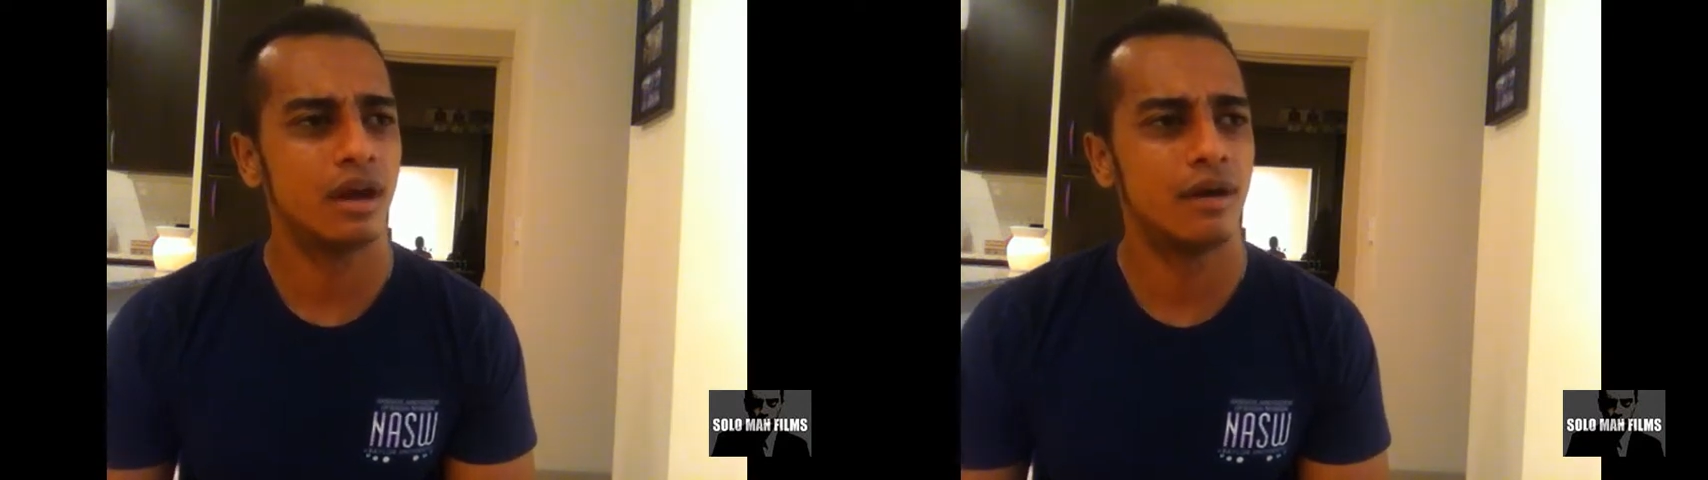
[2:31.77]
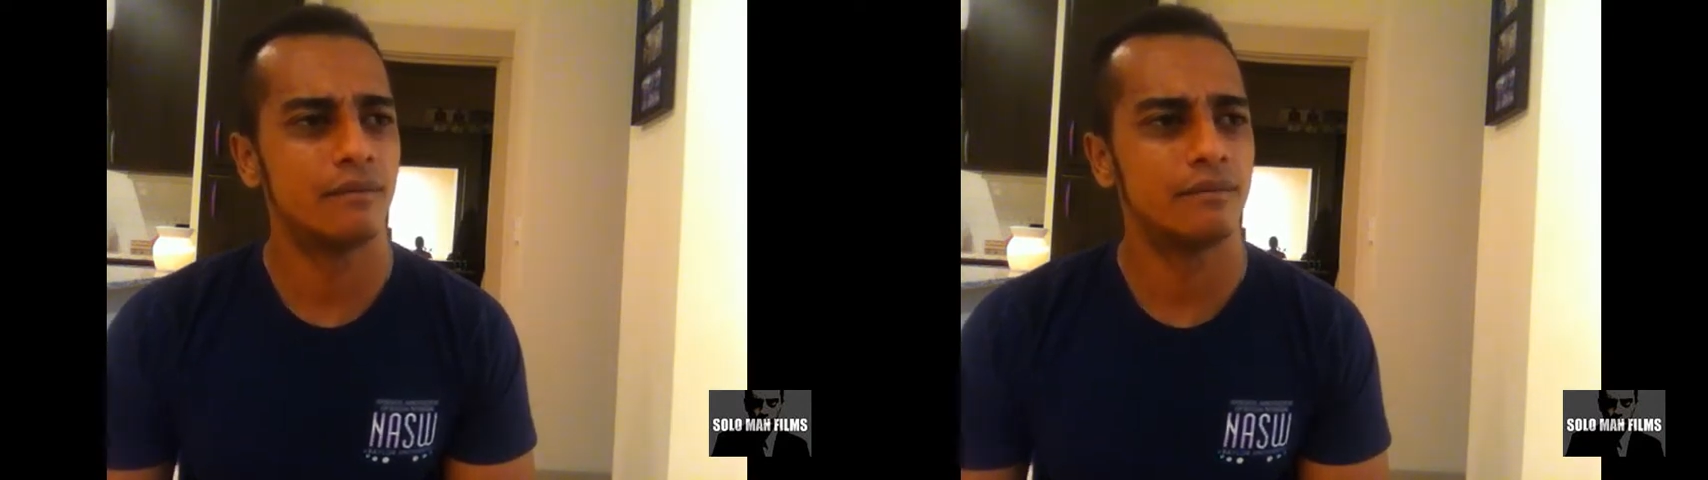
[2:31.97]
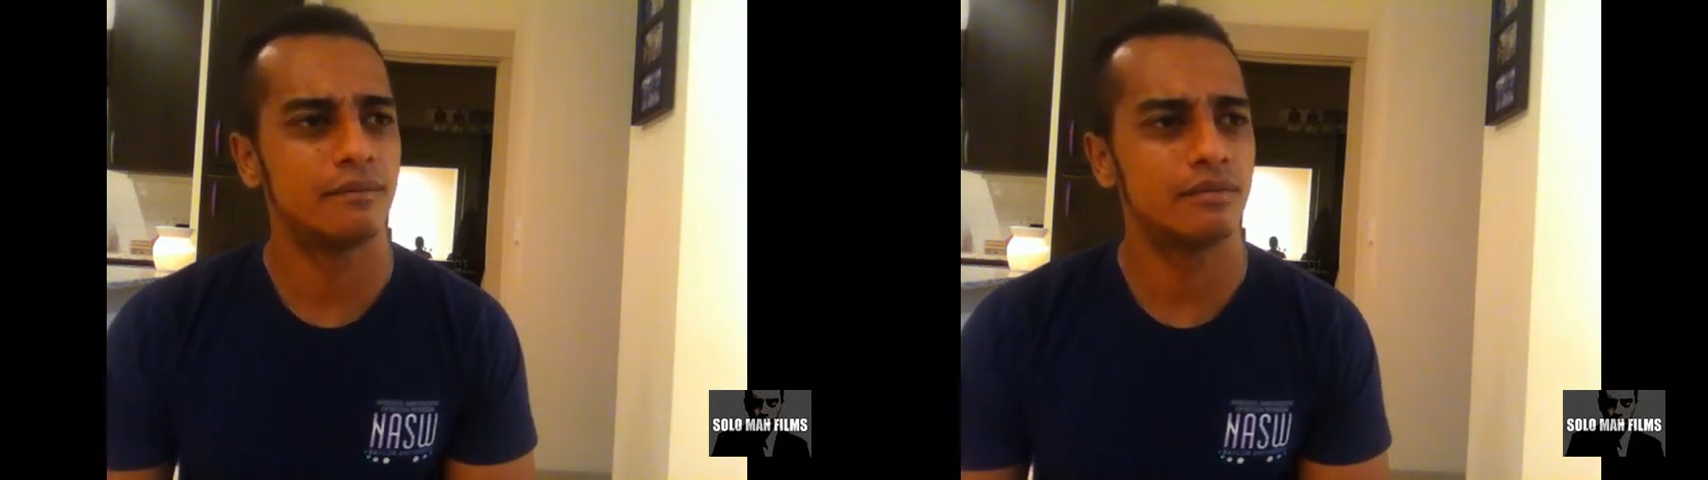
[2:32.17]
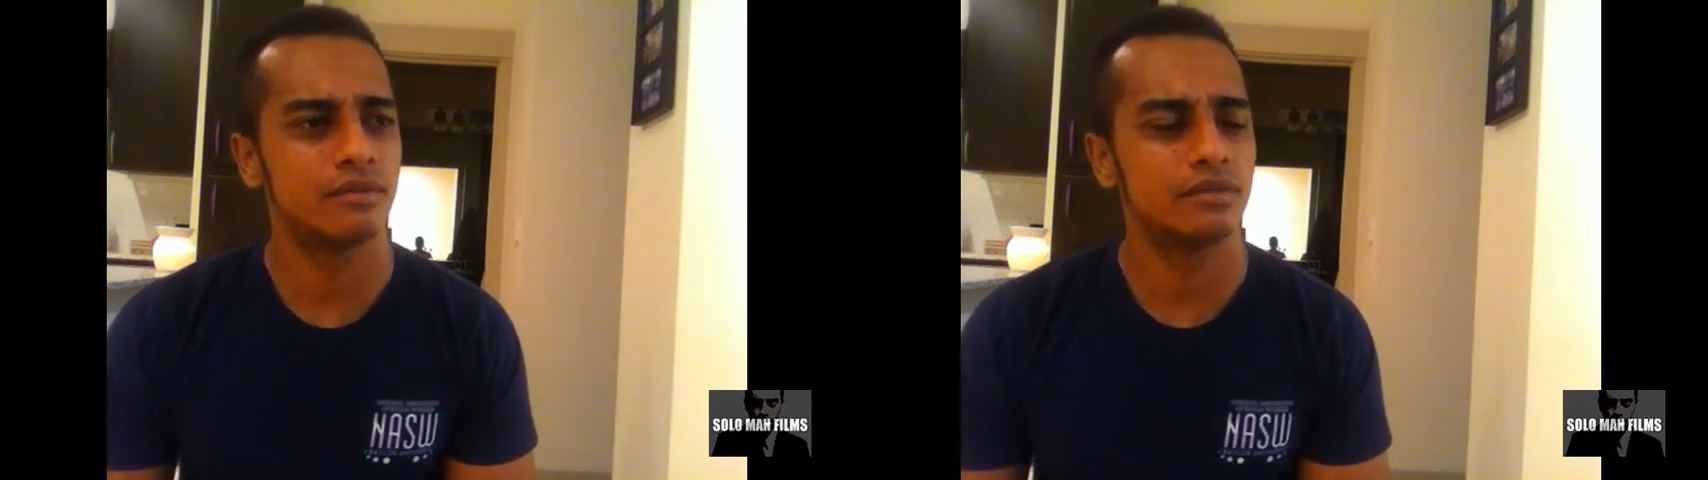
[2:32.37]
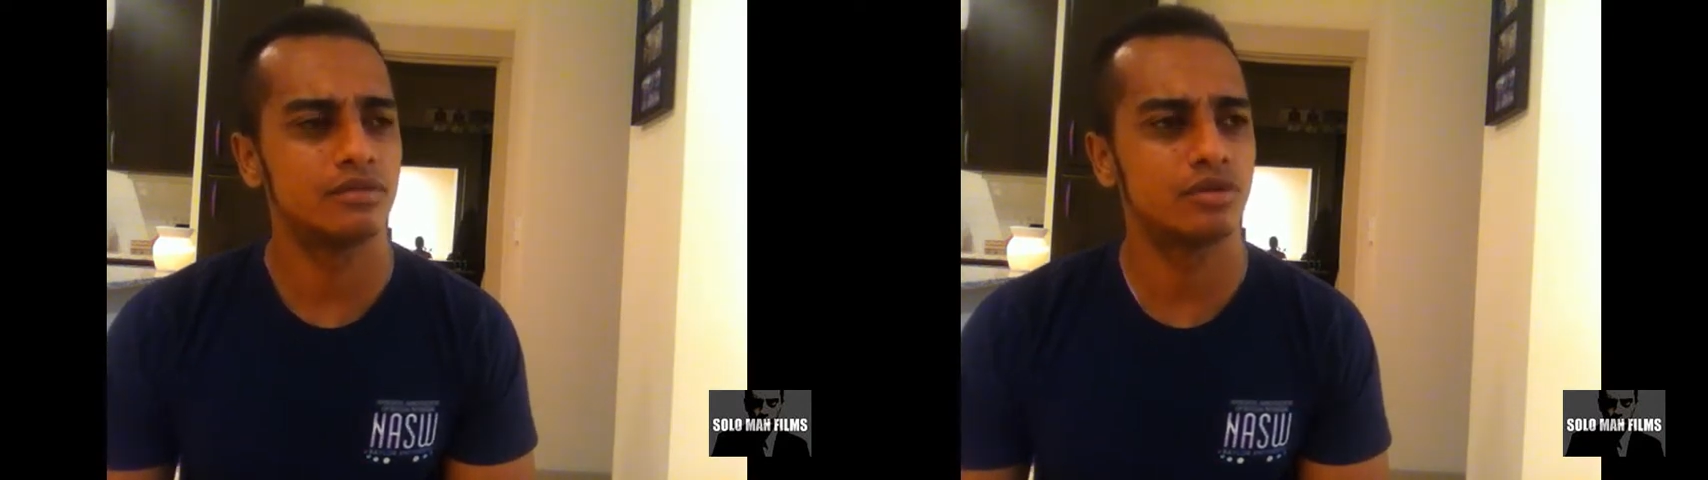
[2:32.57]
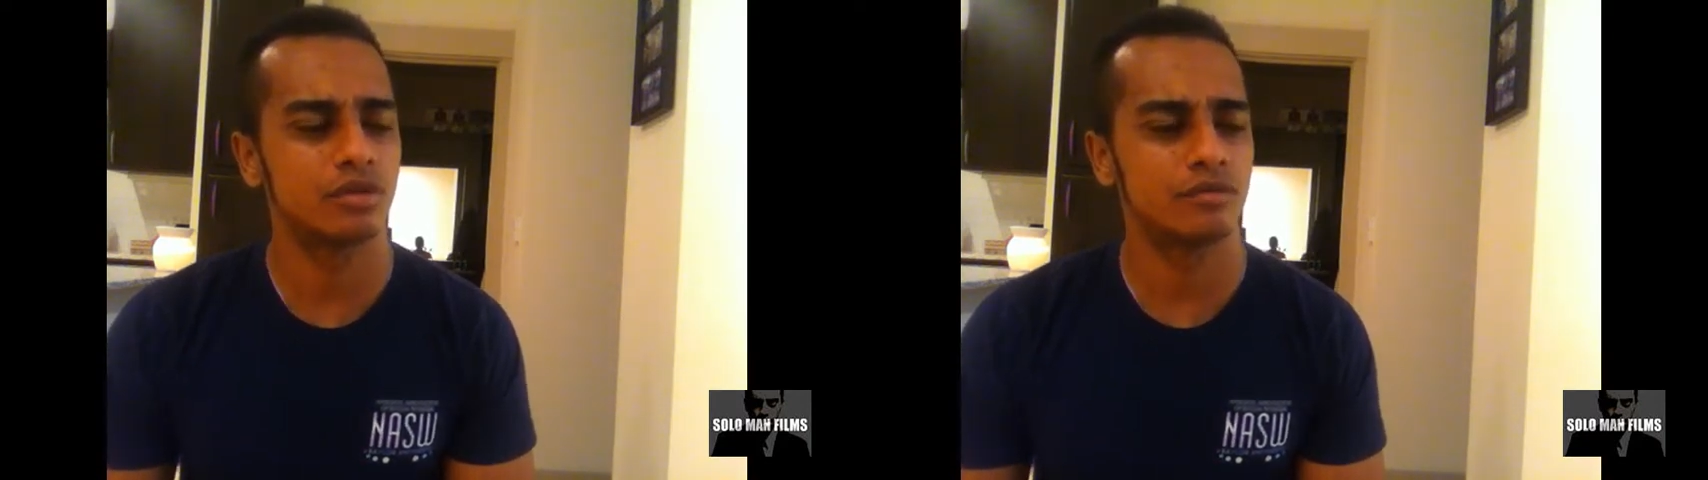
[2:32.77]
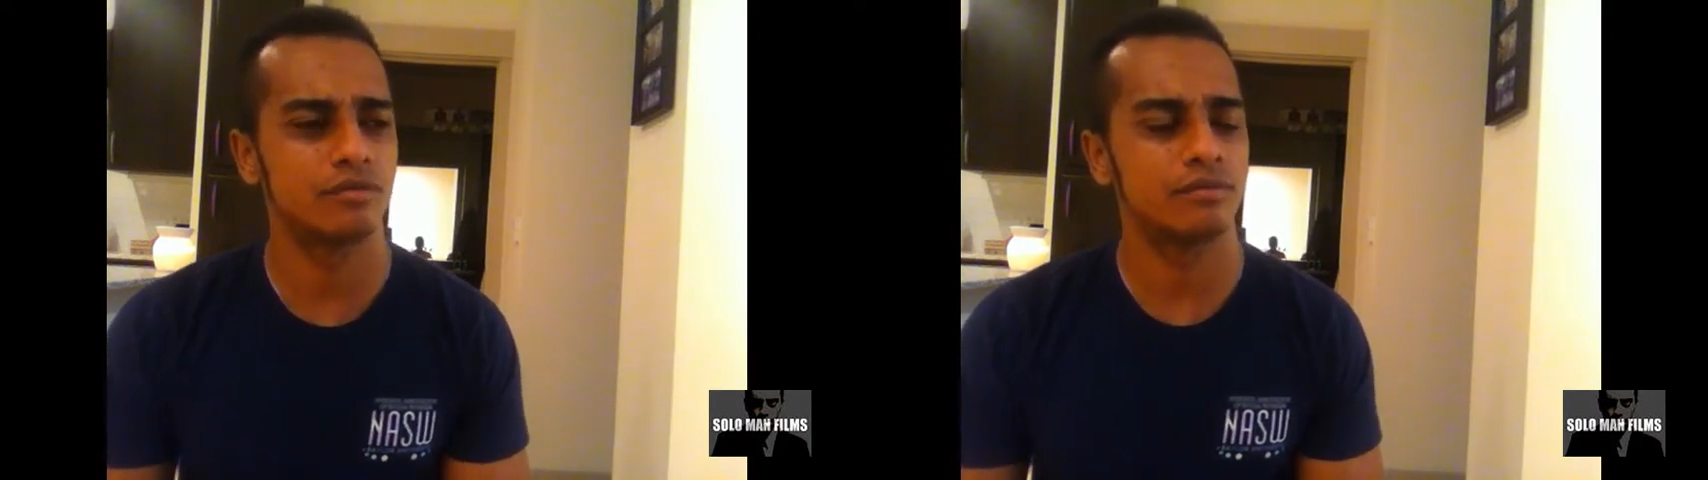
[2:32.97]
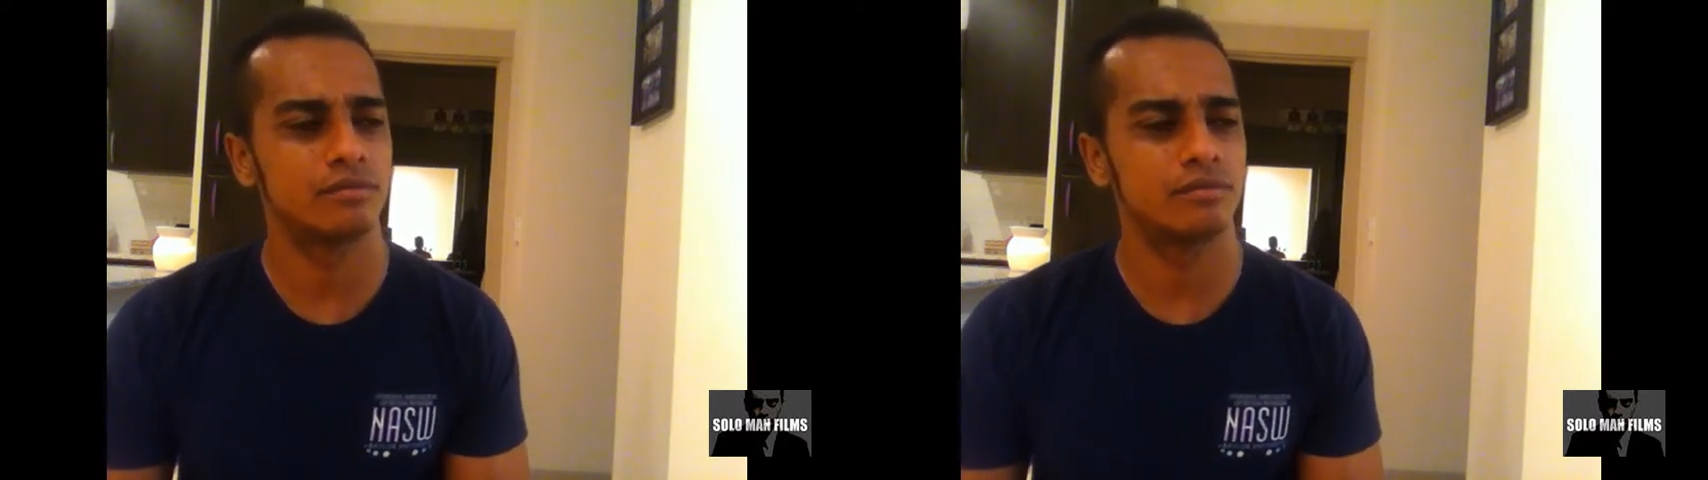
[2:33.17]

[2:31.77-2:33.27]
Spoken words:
sort of